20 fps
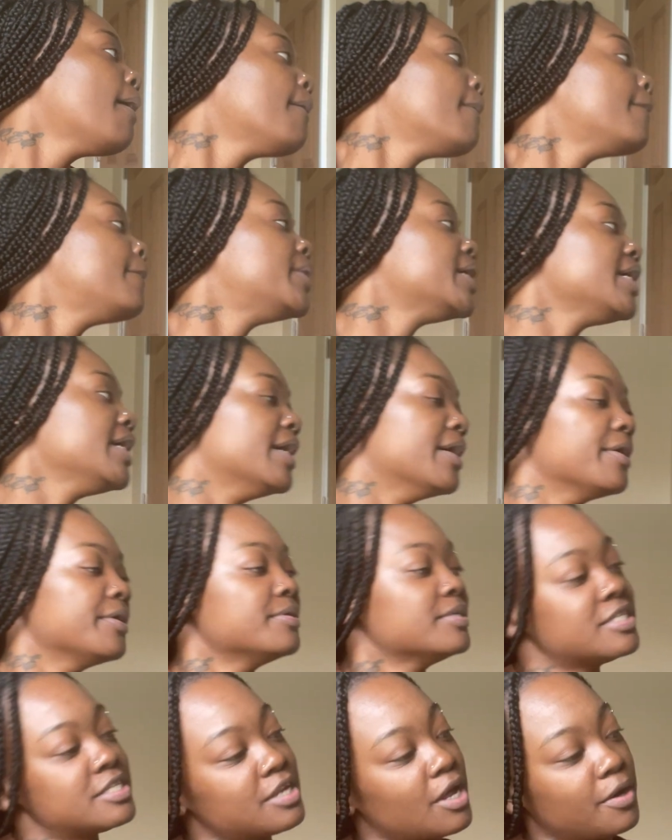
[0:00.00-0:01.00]
But
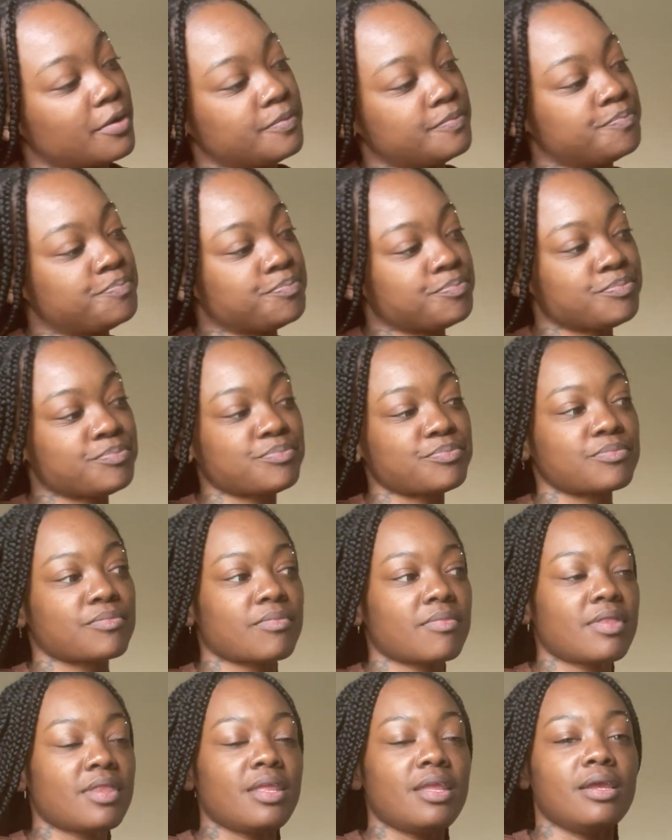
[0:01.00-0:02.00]
yeah, so
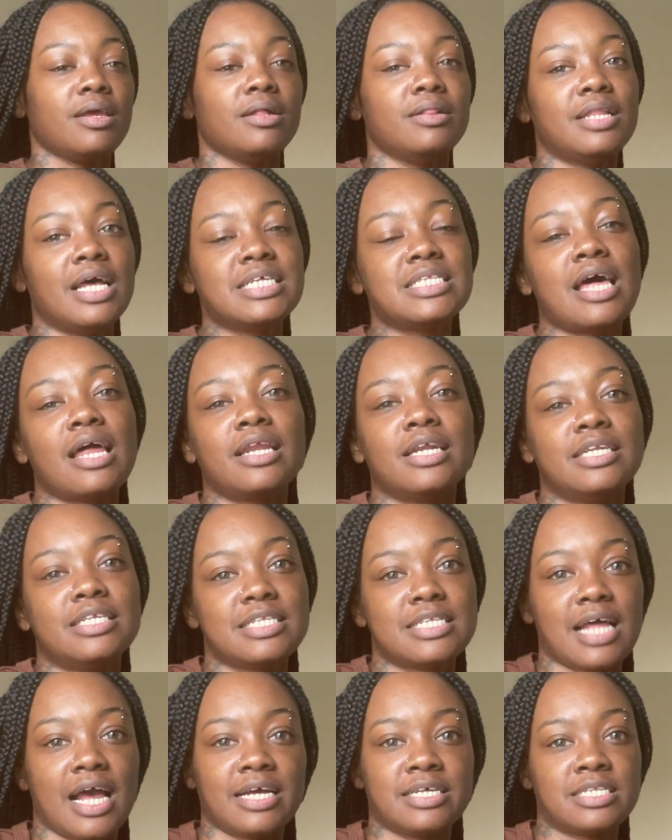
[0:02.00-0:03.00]
that's how the
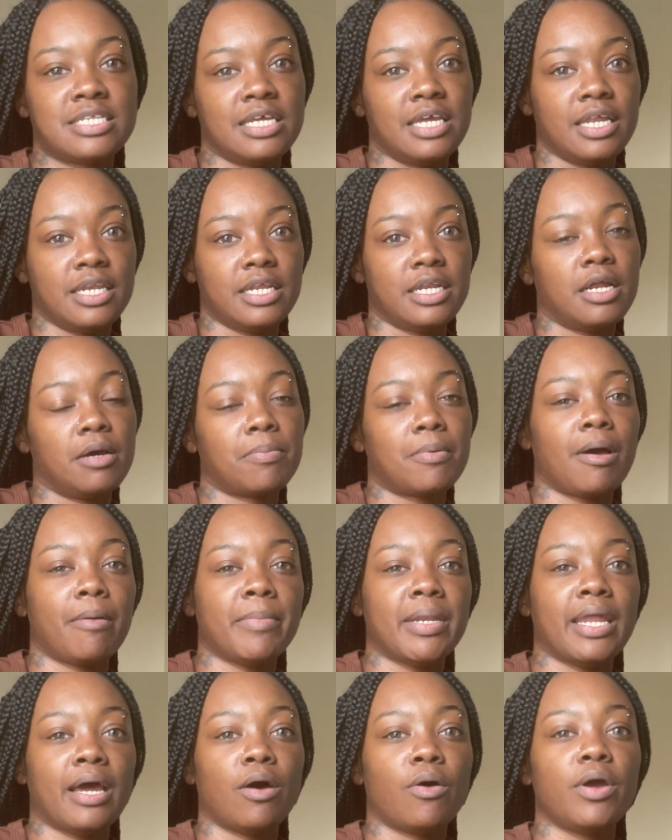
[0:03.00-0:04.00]
designs ended up
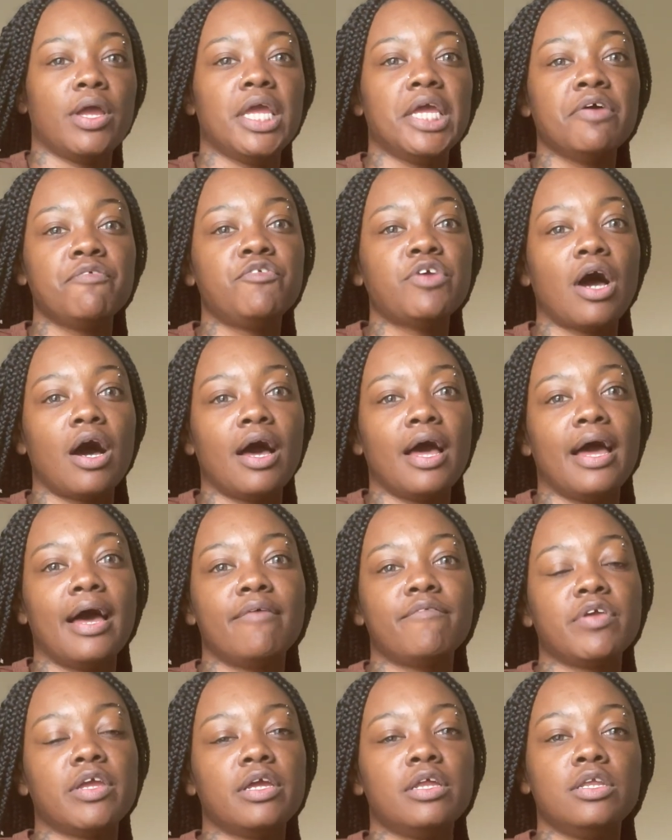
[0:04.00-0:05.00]
coming out. If y'all
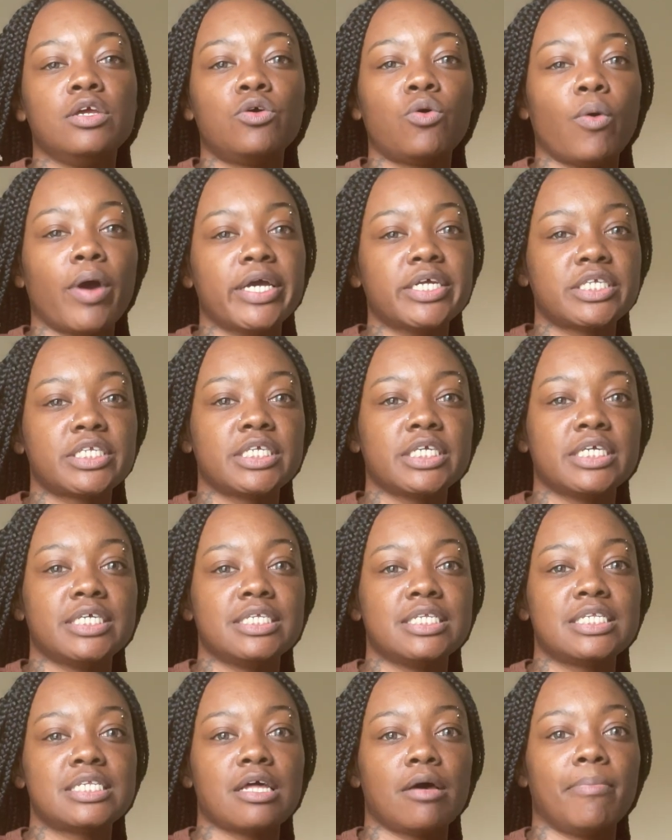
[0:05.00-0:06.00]
have any
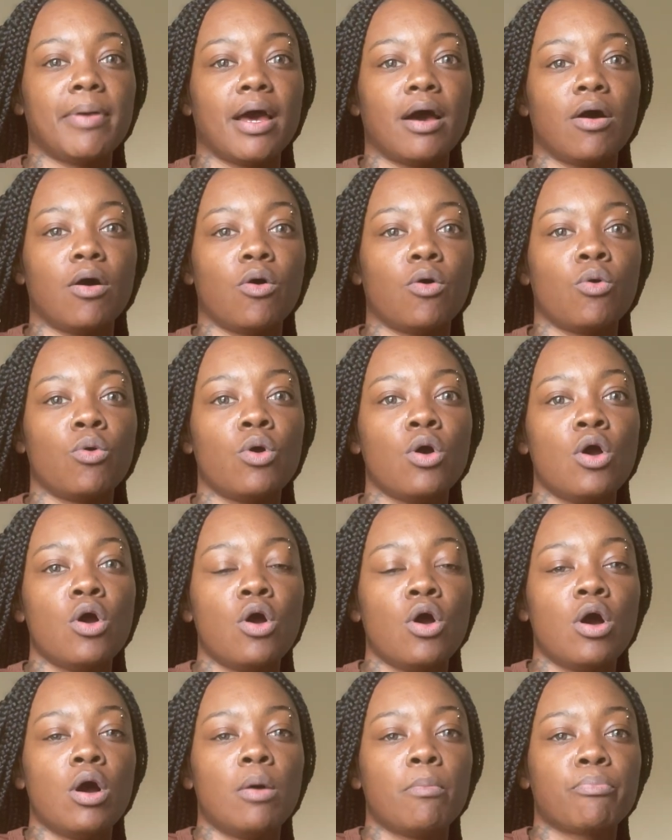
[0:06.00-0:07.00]
questions about
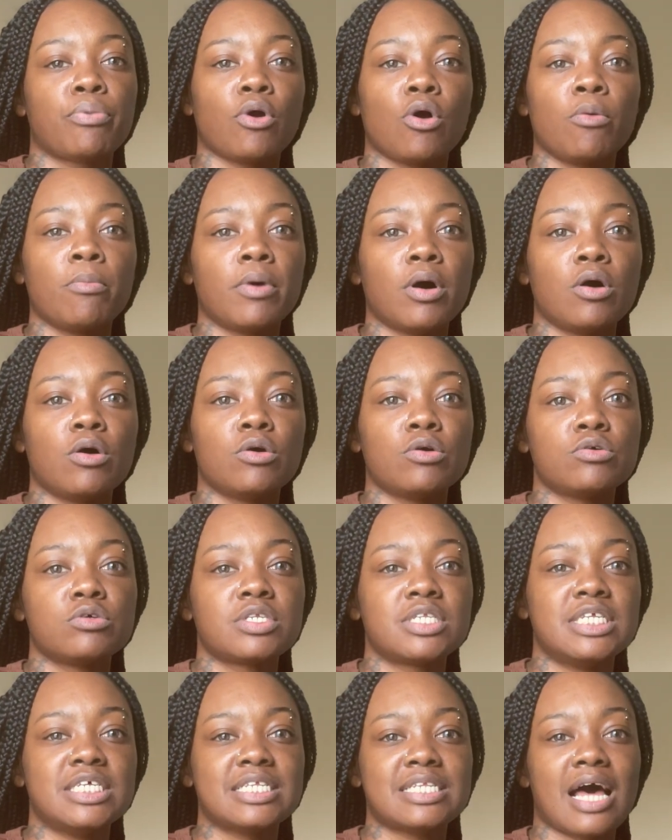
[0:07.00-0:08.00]

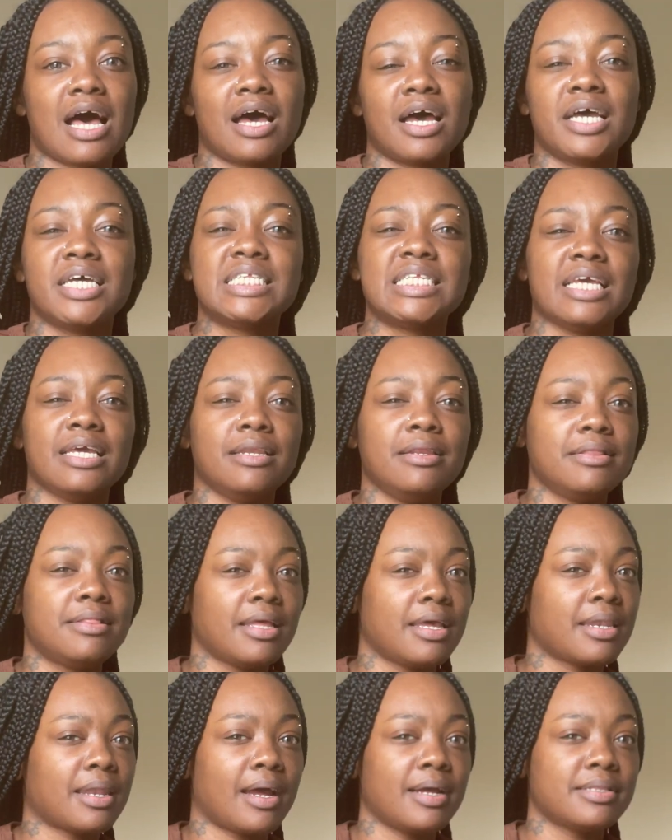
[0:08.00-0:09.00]
promos, designs,
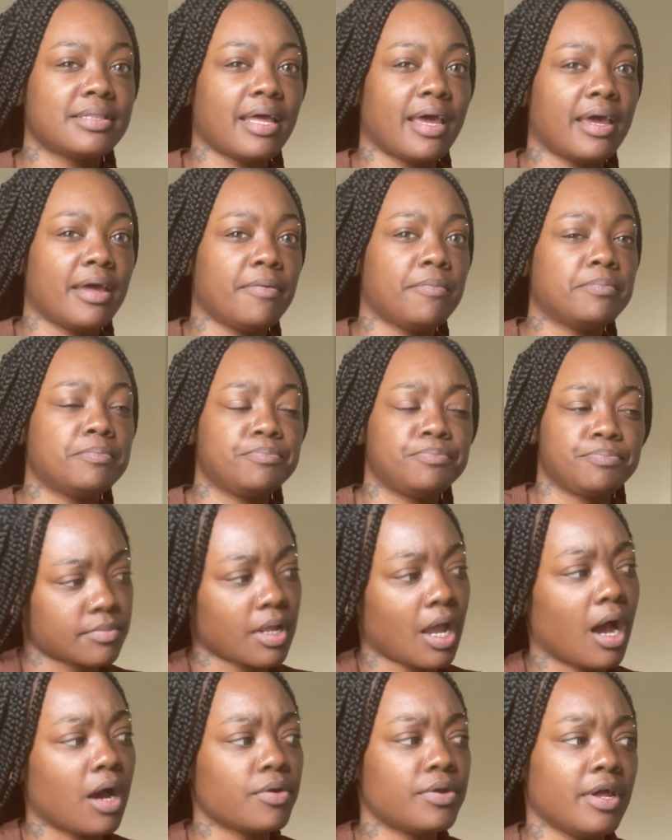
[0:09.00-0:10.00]
anything like that,
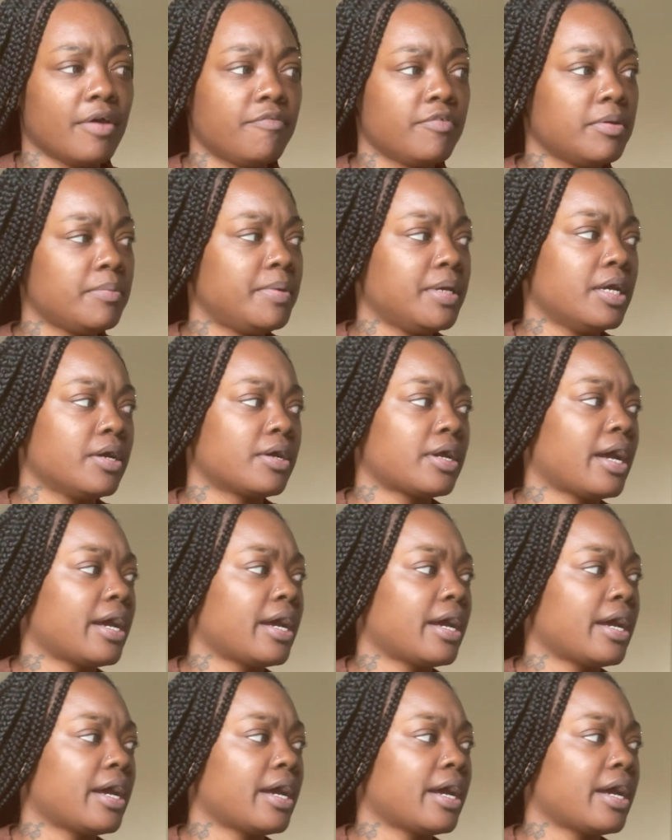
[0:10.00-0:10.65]
I'll definitely be here to